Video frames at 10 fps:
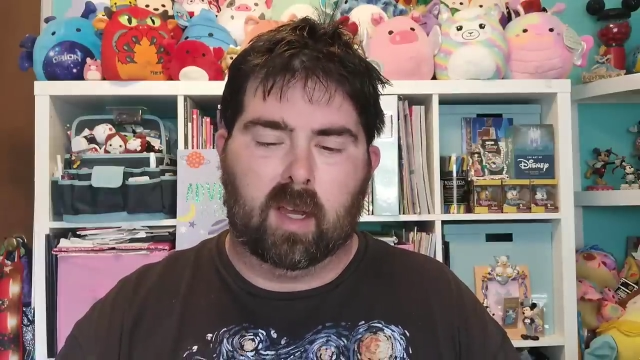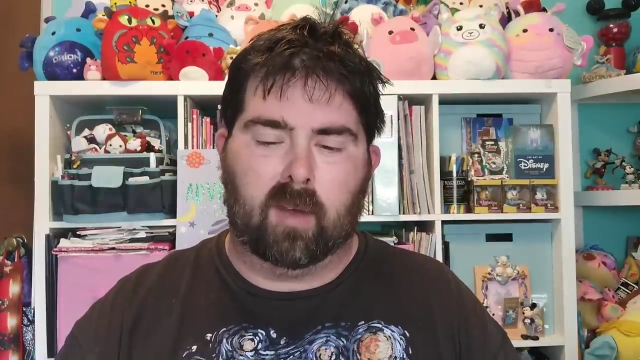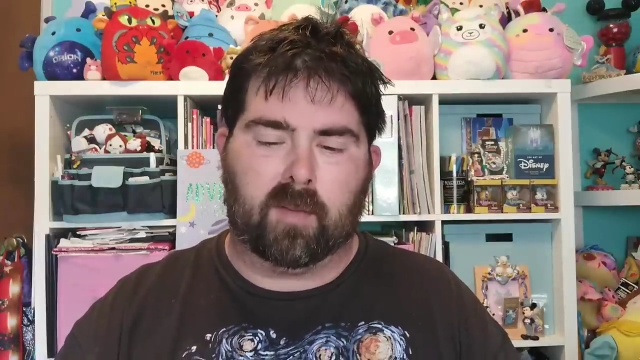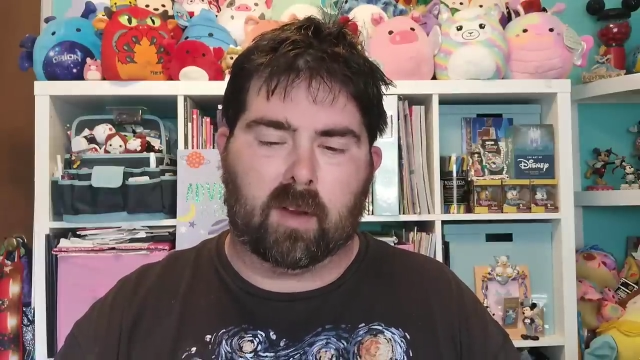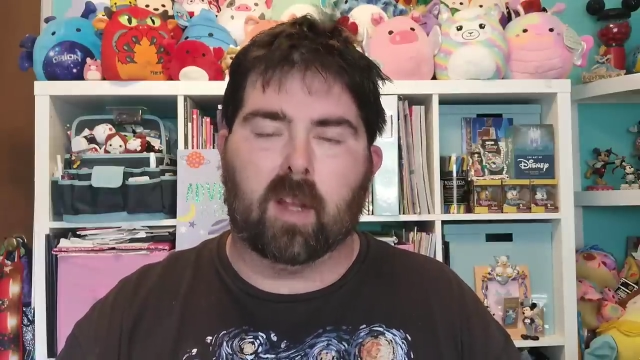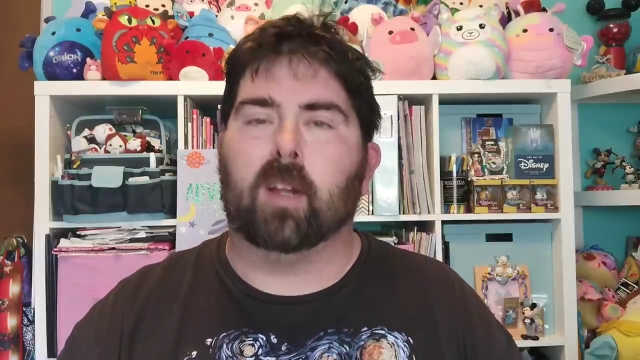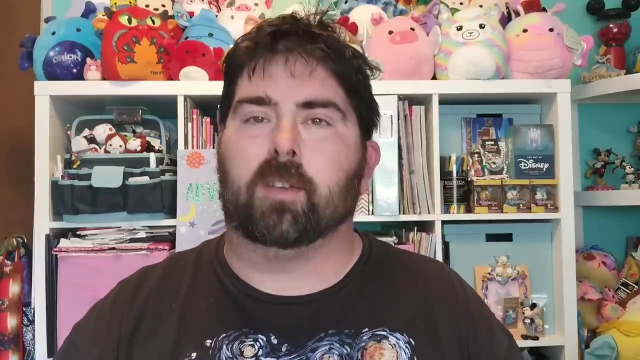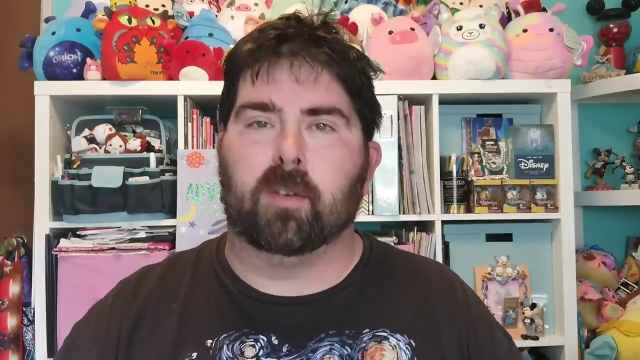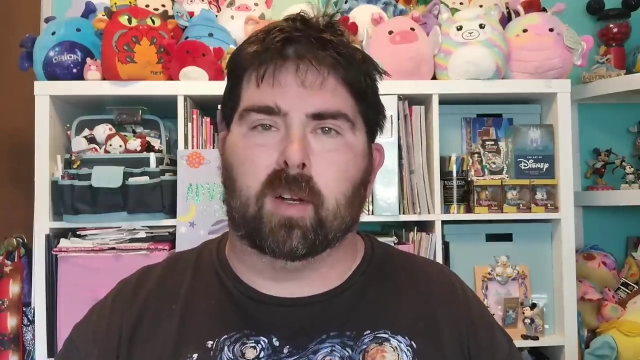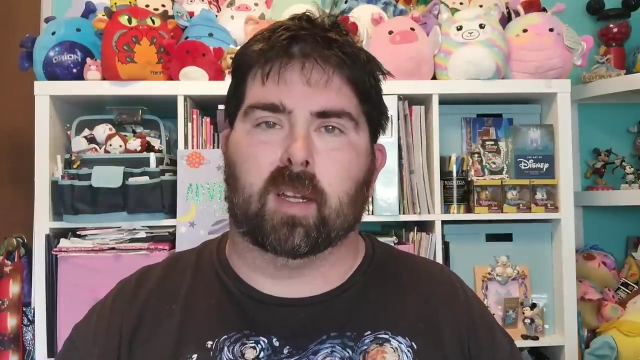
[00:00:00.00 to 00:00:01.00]
if you're going to
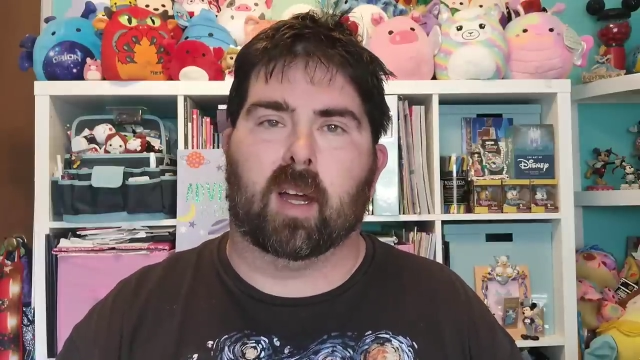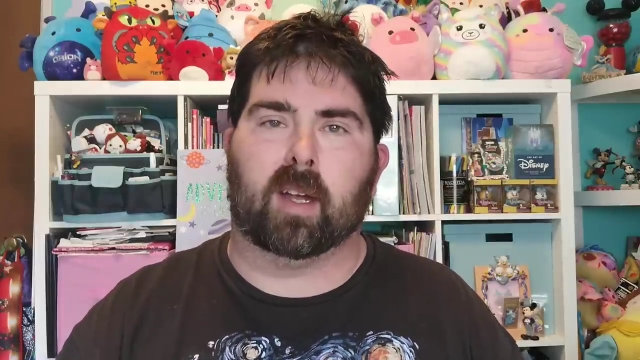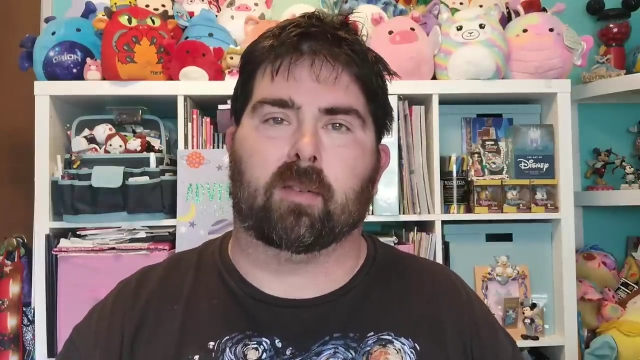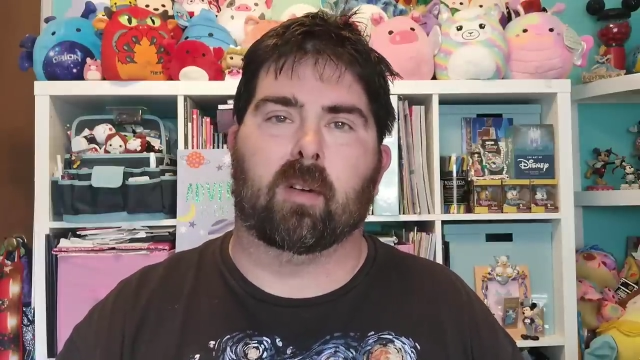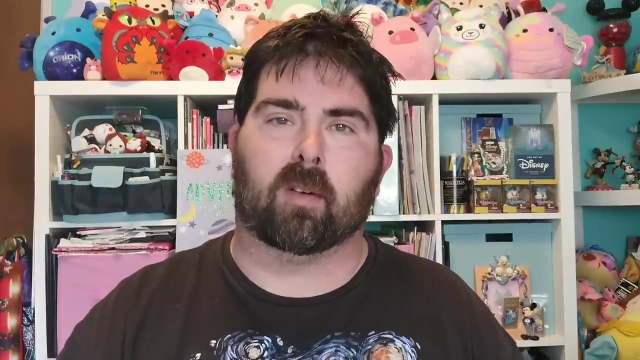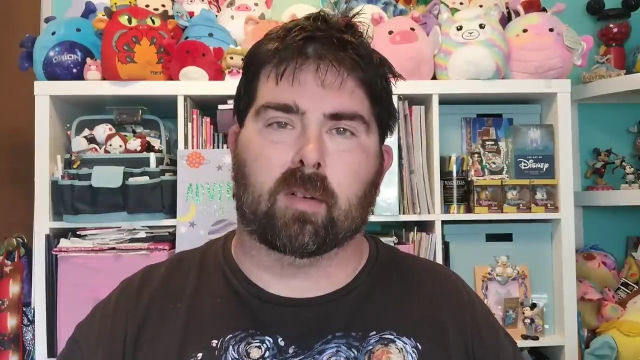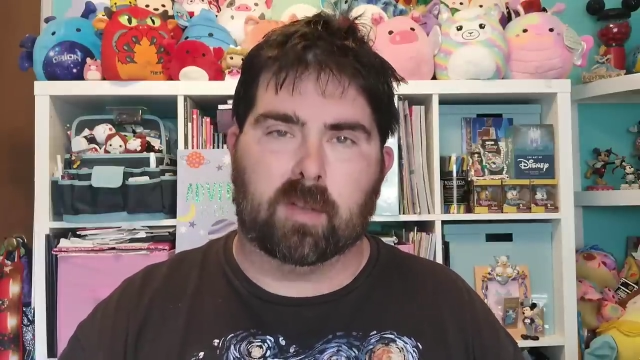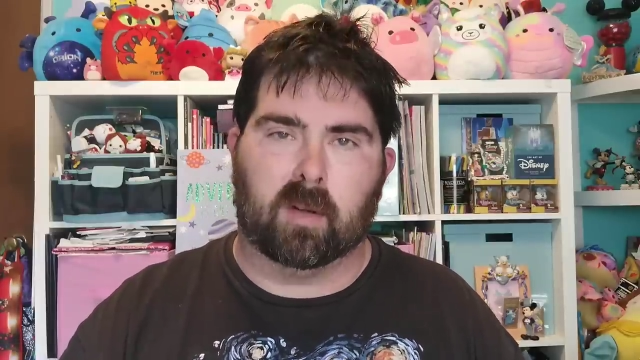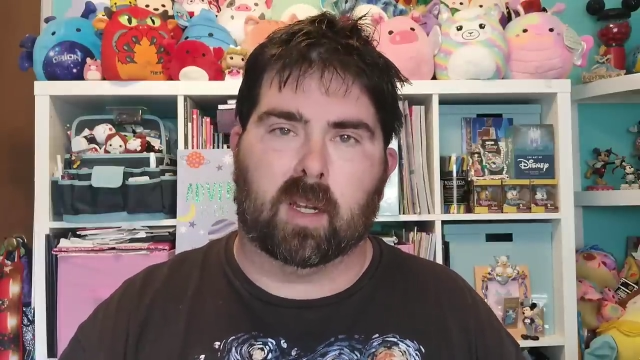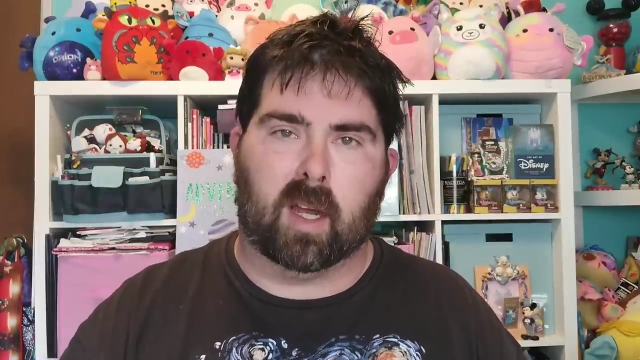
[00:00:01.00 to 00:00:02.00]
do it like Kroger,
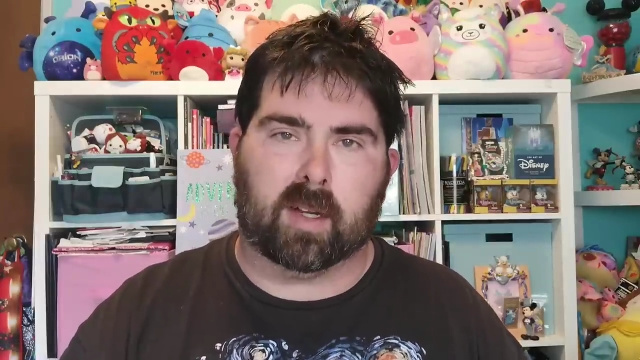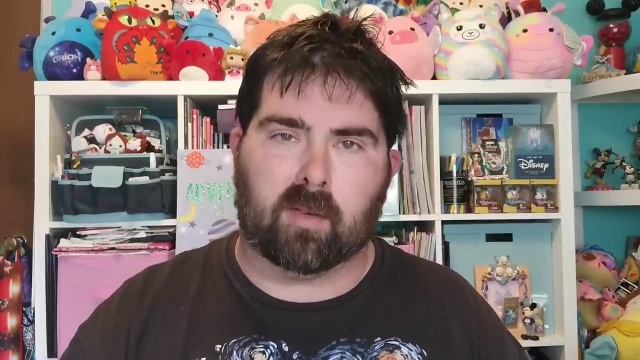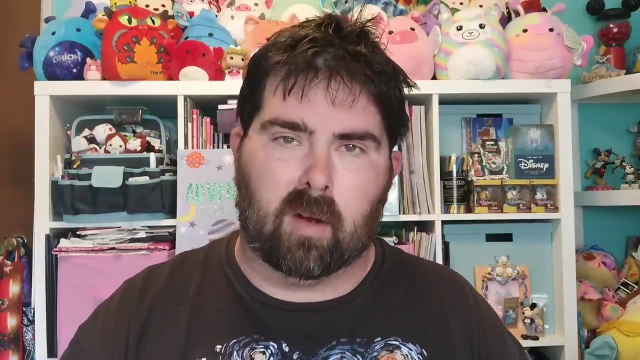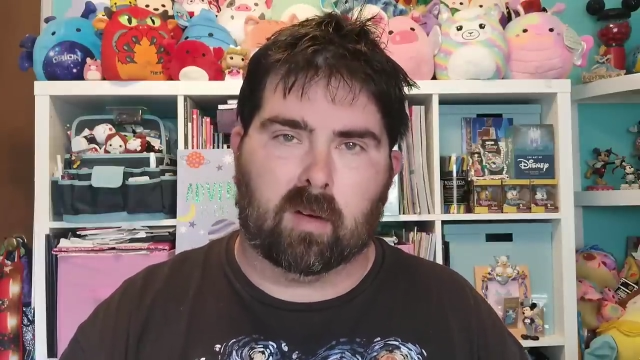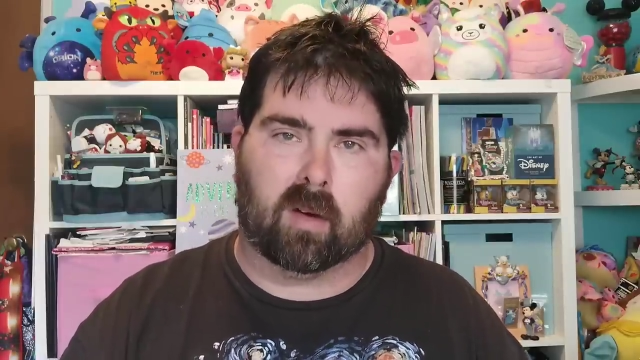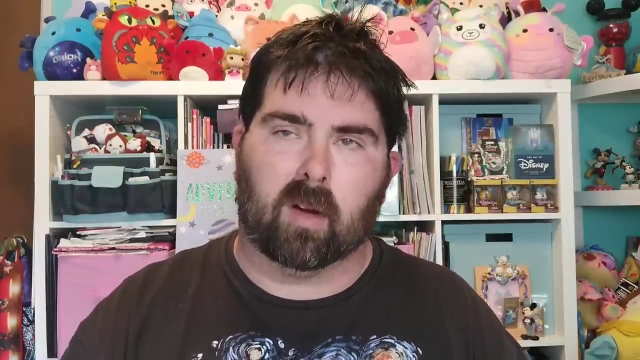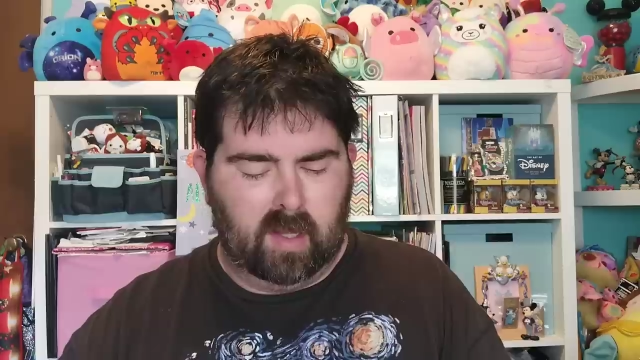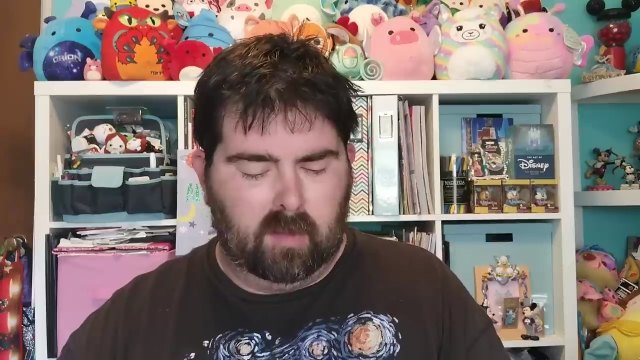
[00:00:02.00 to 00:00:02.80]
do it like Kroger.